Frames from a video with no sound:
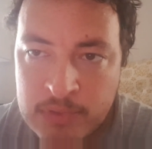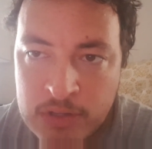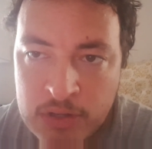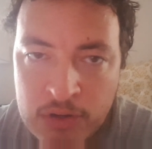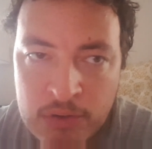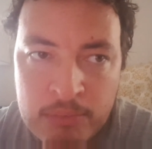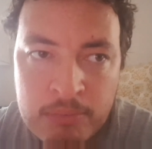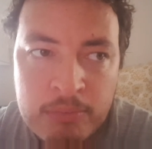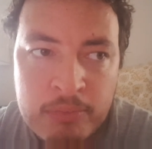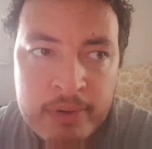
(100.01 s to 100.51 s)

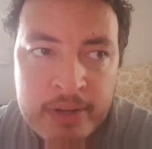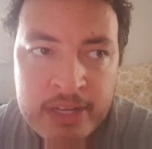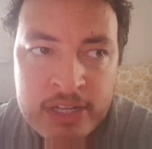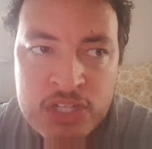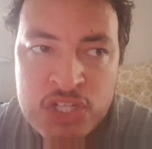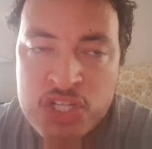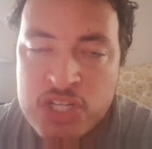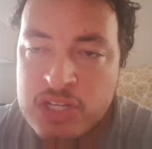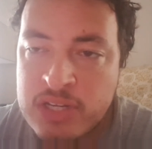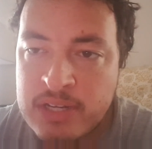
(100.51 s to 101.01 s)
um,
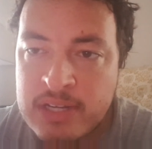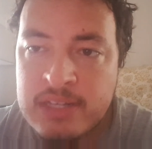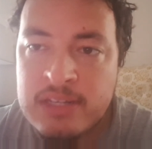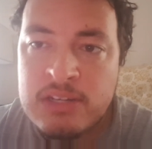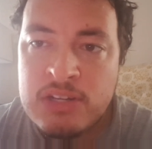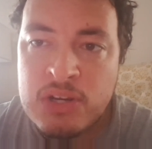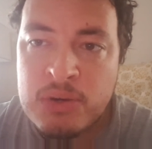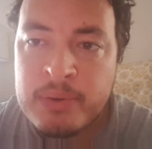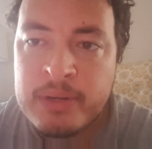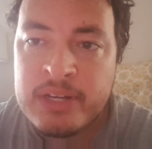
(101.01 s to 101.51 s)
which,
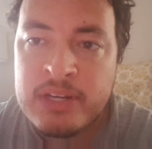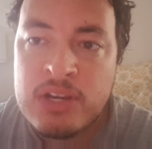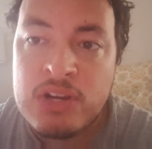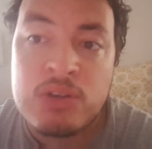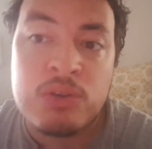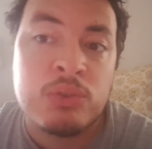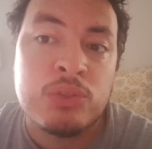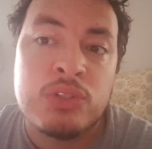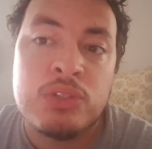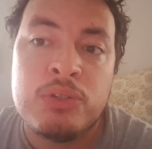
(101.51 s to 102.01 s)
knowing
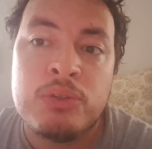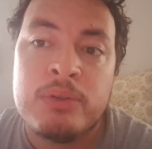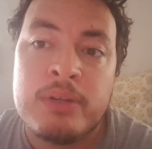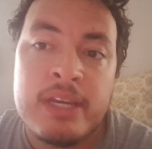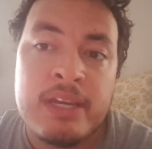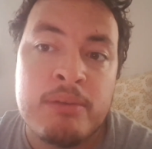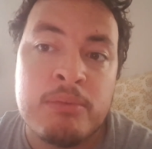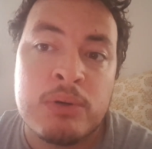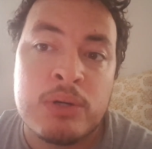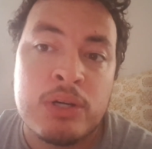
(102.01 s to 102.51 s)
NuckleDu,
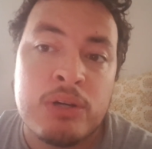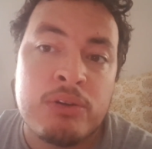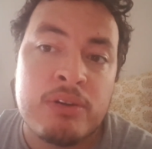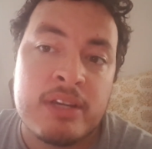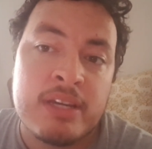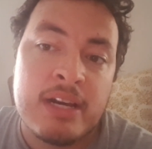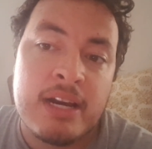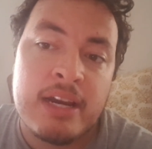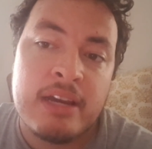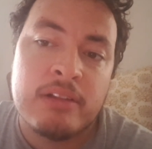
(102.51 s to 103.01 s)
it will go to
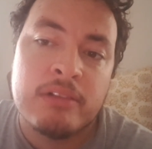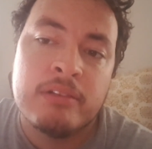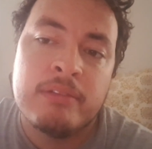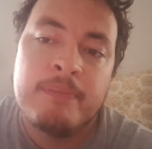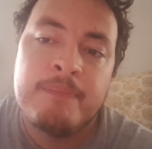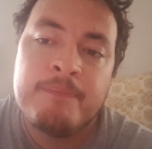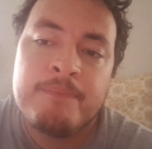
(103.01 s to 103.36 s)
Guile.